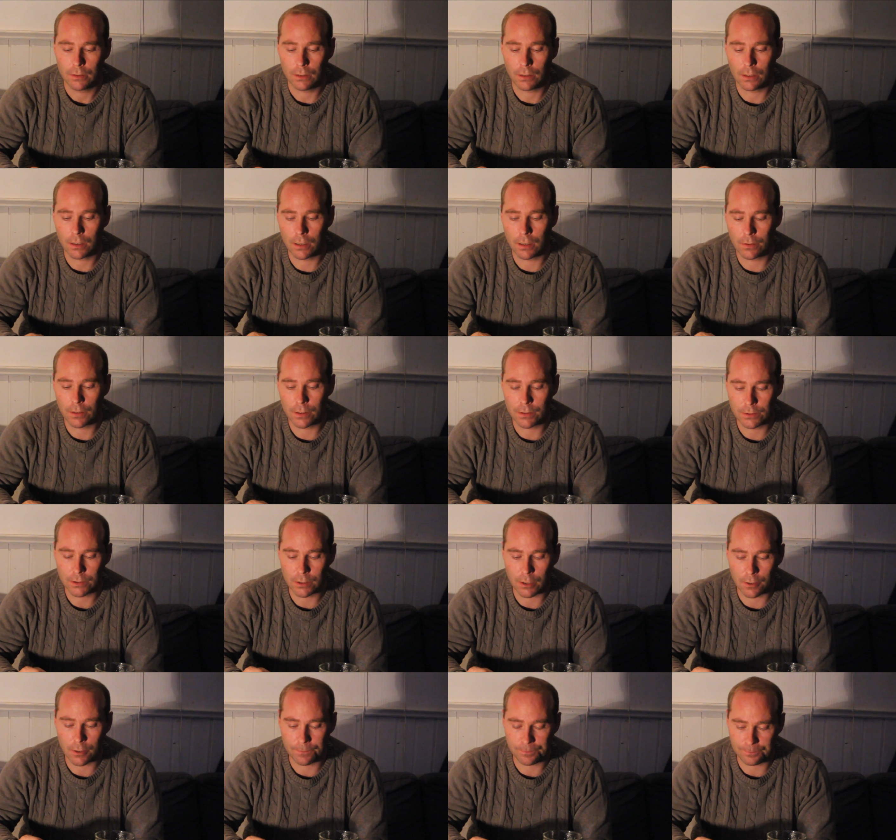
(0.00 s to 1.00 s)
Yeah, there's
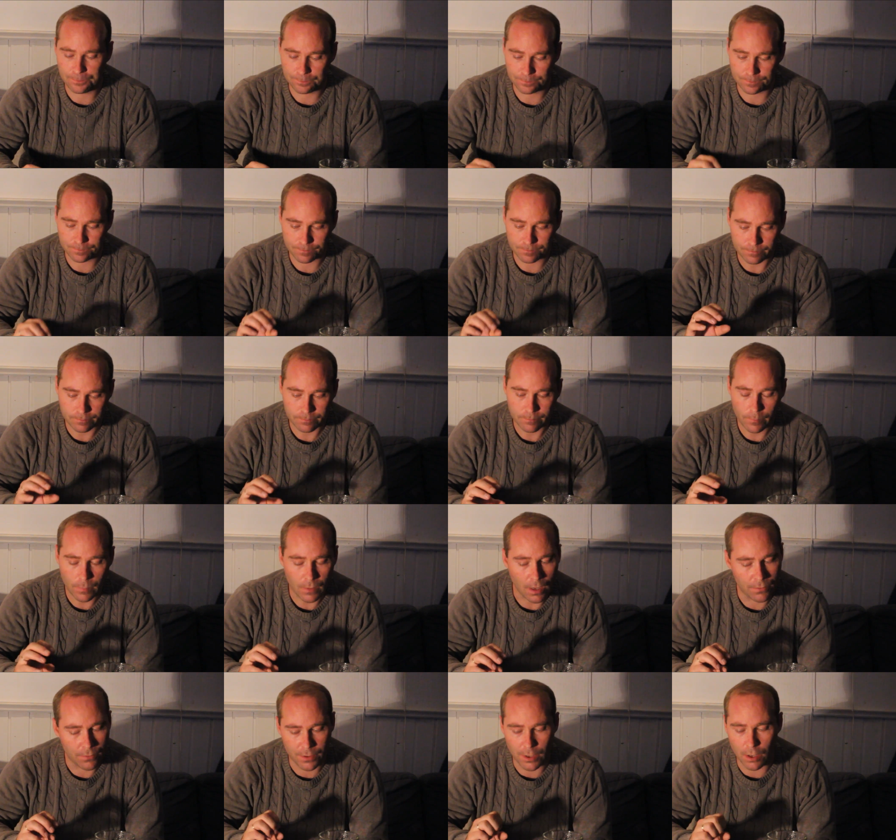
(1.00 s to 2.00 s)

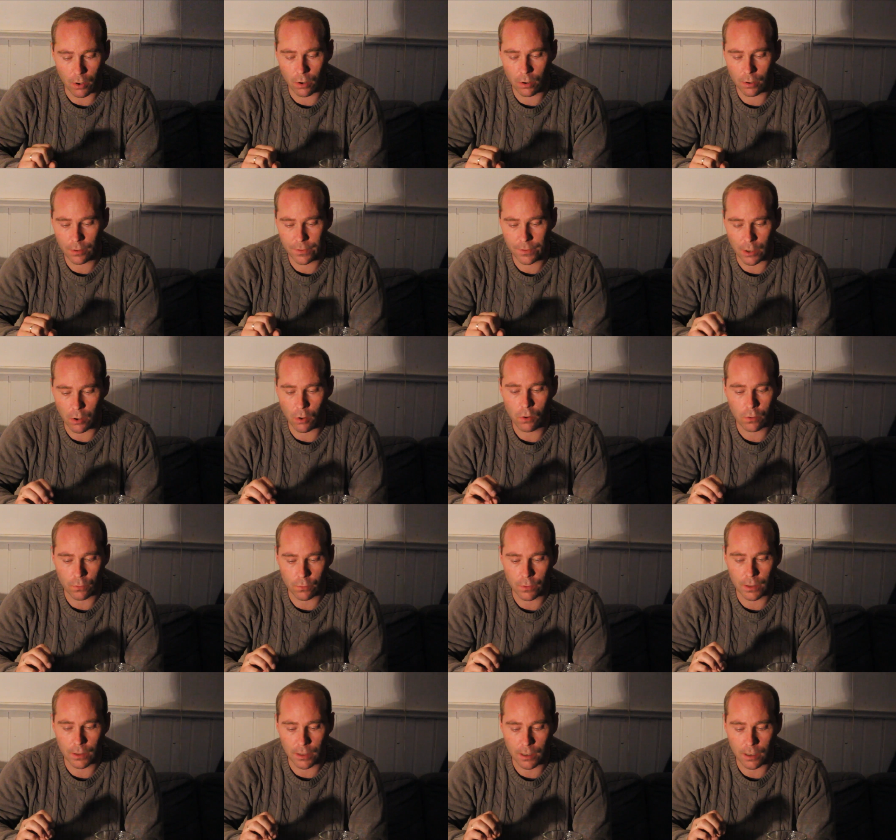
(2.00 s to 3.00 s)
the oak
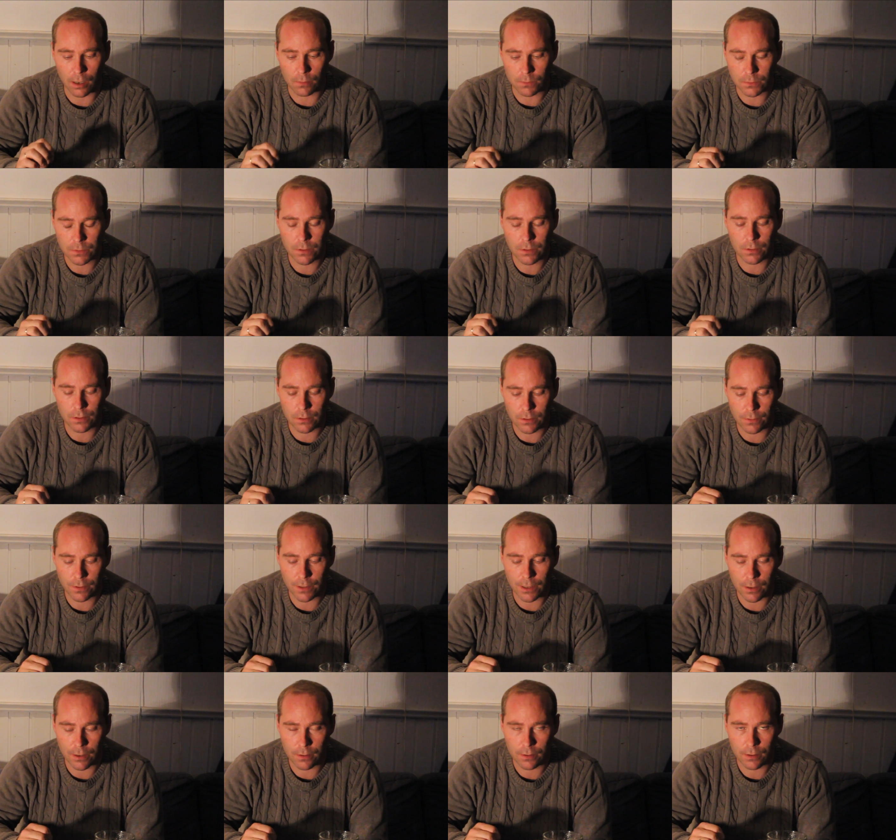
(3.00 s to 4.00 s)
really comes through
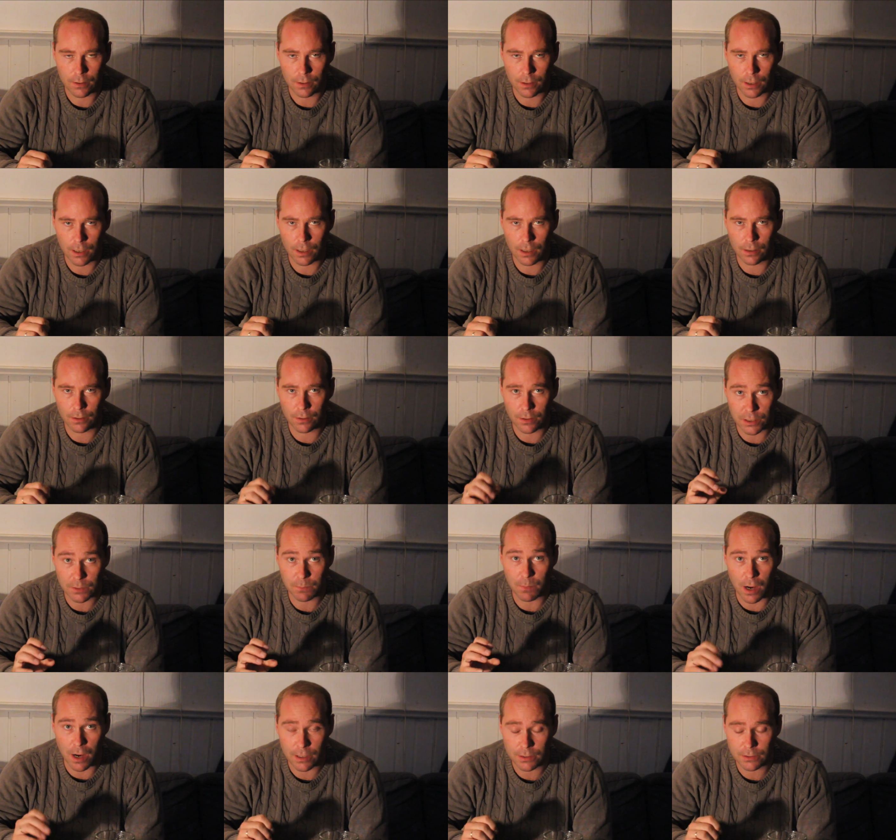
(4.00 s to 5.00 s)
there, and the
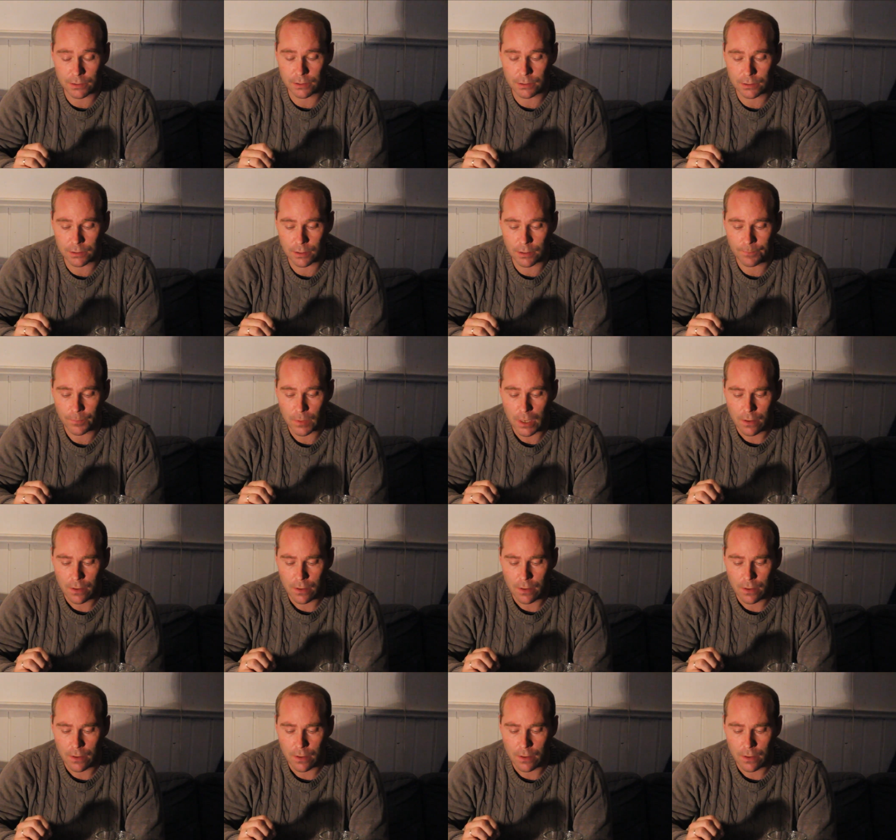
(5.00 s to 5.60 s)
spices.